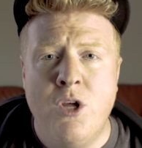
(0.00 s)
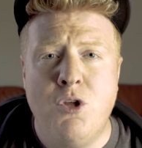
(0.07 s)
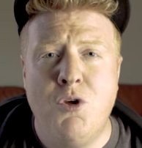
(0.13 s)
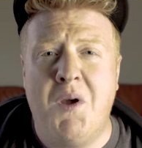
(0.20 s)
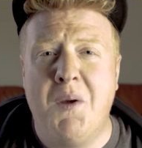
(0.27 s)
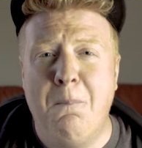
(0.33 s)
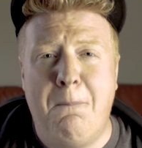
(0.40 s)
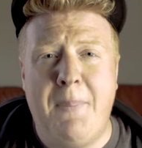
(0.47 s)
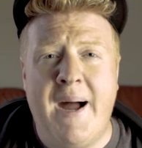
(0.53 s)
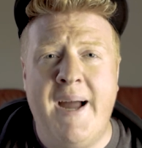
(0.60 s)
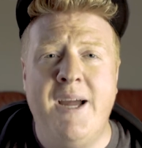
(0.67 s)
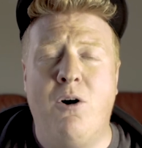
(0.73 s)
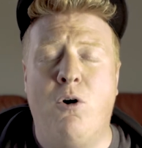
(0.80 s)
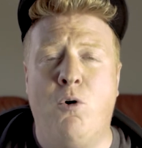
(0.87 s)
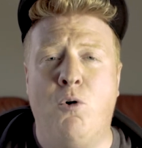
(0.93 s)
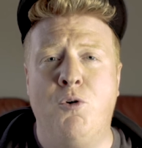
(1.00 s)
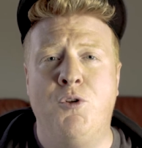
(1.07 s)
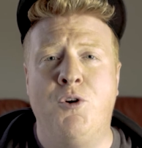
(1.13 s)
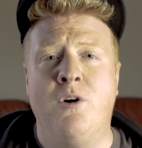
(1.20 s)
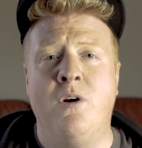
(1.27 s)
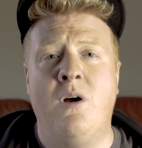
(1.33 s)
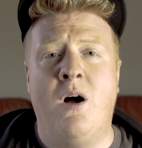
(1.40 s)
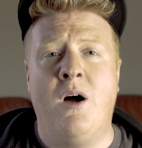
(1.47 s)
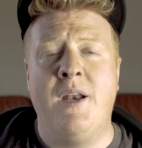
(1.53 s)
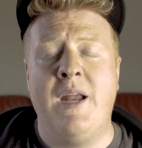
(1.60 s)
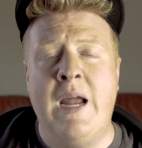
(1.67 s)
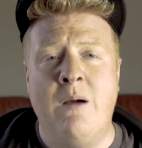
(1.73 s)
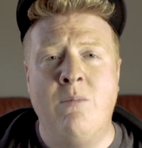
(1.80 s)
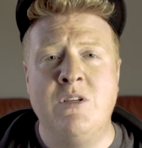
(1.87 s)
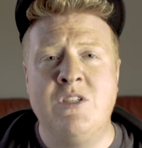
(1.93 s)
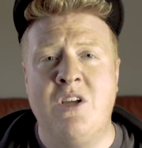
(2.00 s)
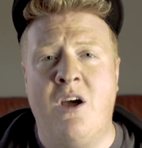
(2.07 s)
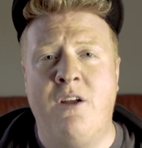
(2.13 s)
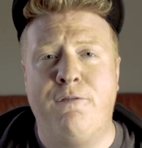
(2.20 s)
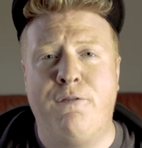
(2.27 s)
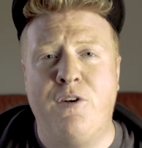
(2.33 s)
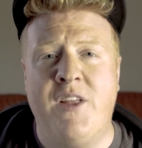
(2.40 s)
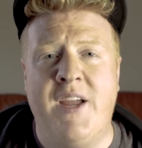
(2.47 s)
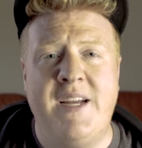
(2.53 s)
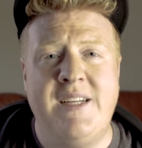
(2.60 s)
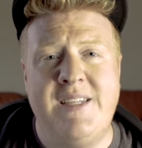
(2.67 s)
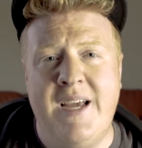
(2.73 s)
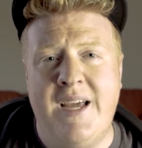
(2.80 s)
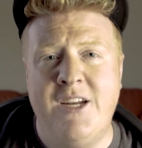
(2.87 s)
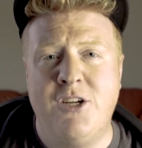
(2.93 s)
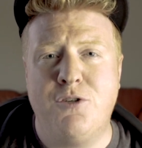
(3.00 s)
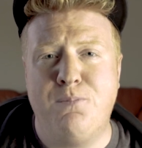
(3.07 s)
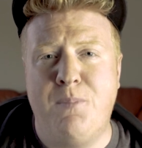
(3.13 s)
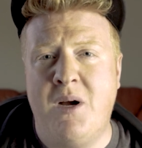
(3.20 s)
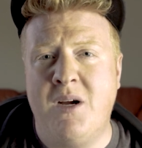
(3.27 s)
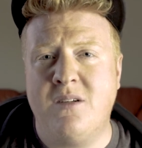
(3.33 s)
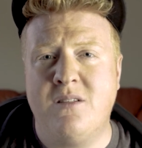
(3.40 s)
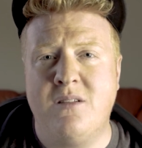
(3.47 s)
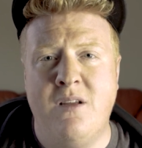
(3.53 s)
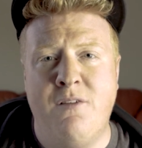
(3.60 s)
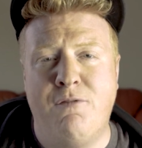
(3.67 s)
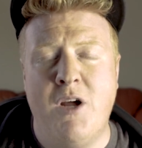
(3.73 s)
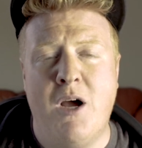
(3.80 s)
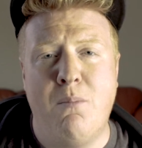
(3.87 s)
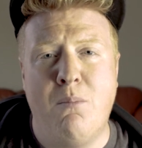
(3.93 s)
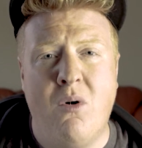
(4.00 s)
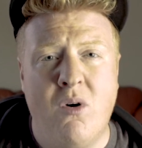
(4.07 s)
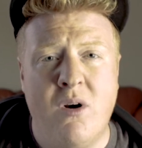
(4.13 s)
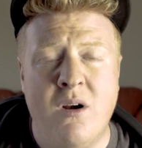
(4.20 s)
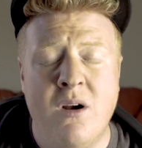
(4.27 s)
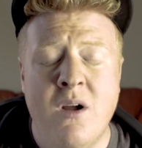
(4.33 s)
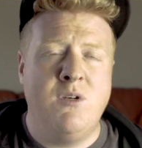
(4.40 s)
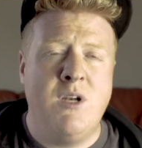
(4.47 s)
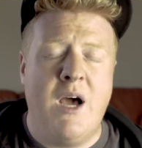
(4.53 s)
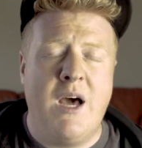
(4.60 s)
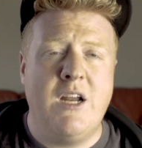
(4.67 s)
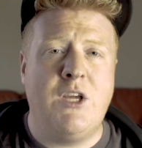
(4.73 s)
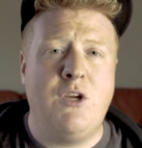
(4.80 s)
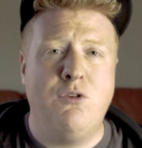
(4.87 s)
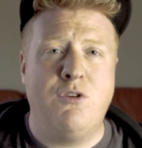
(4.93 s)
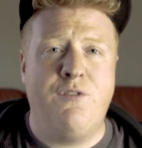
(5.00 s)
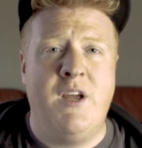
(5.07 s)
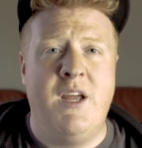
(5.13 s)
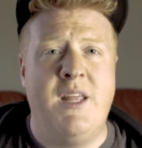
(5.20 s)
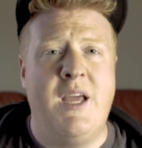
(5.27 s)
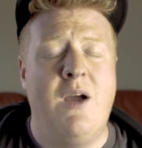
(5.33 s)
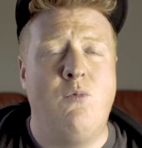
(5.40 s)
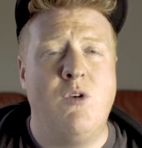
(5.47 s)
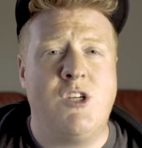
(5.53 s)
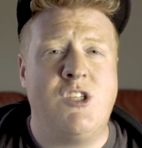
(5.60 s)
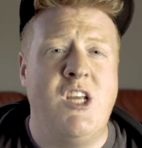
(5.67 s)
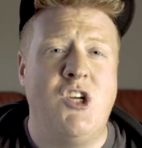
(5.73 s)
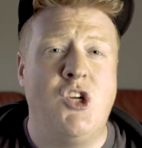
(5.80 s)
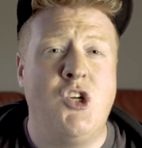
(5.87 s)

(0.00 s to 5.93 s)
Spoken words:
You can buy a holder on Amazon for like 10-ish bucks, if not more. Not a huge fan of that. I wish they